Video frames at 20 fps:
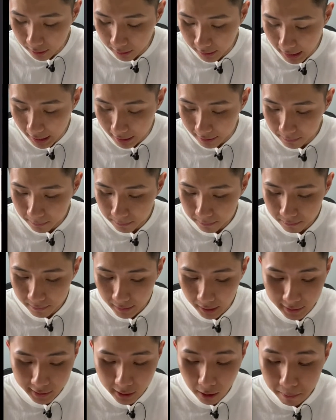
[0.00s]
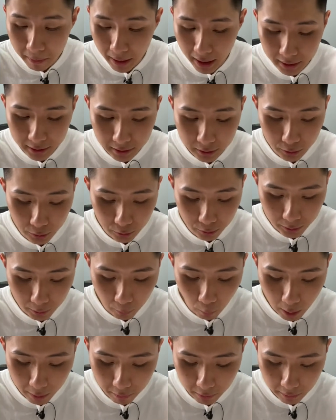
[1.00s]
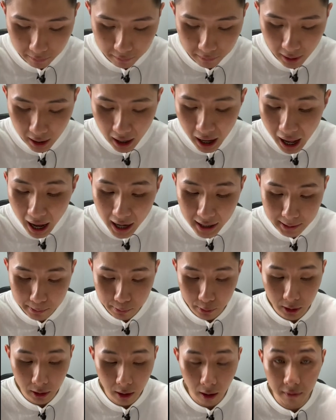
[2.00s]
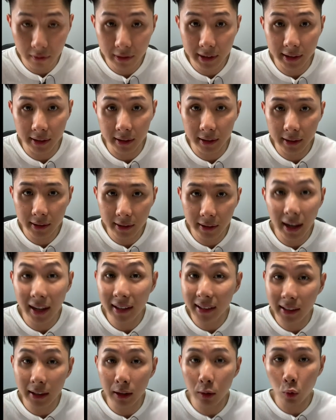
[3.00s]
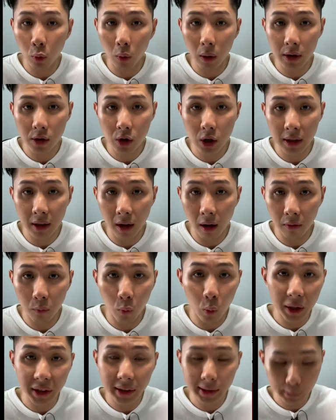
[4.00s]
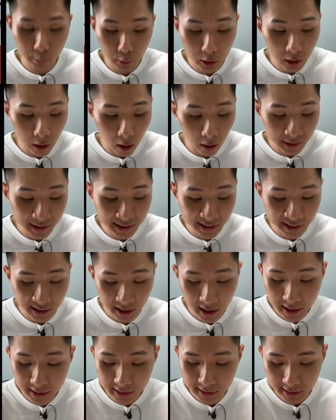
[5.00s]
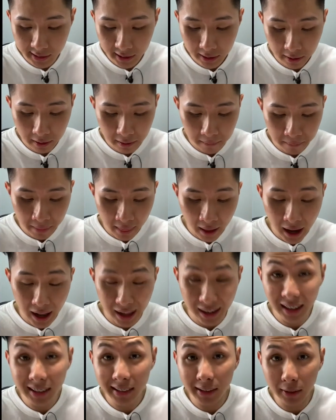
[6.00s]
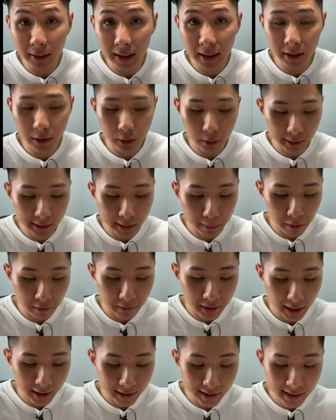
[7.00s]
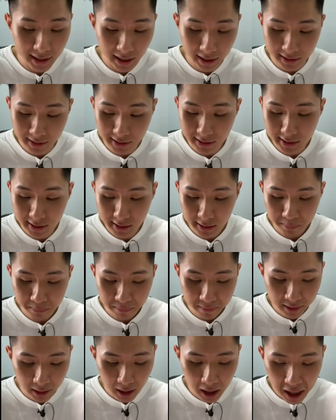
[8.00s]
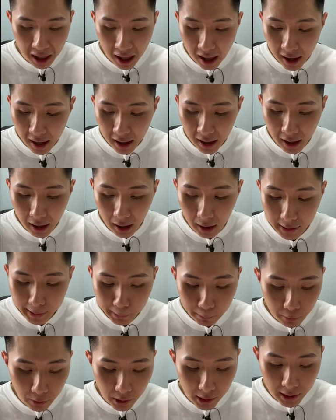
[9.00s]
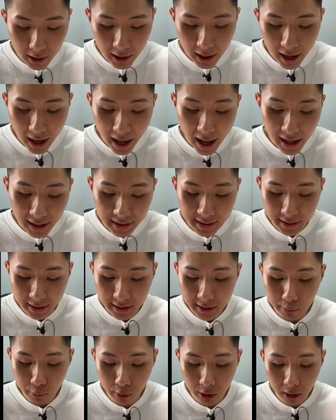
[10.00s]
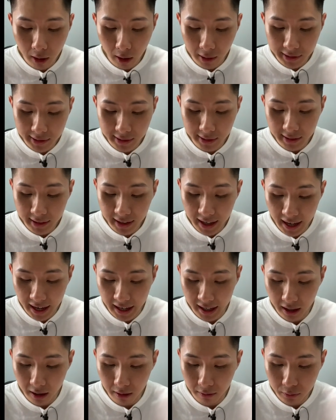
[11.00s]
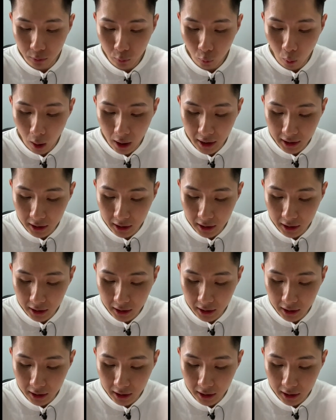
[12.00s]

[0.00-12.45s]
get as compared to the one with high spring constant. So that's the intuition of what spring constant is. And let's look into some of the exercises. A spring has a spring constant K of 20